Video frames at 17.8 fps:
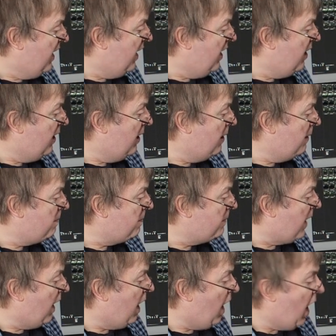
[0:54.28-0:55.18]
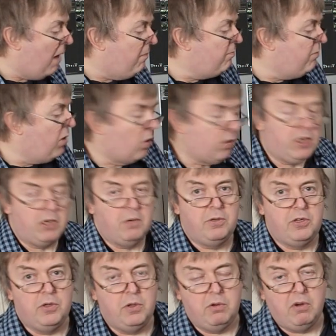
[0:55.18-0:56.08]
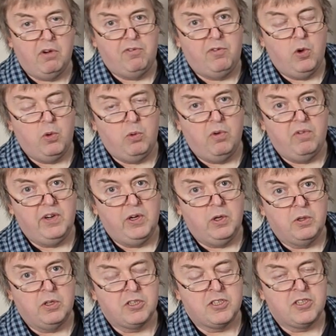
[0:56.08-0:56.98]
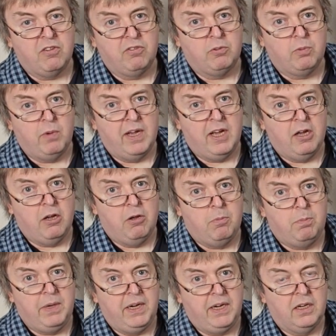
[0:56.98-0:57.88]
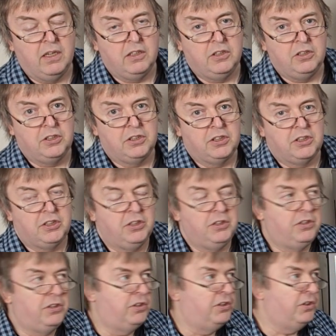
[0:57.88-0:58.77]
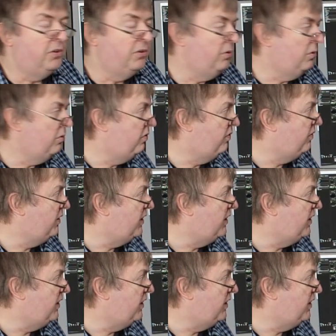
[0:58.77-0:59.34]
I'm not going to do a full review of the software because to do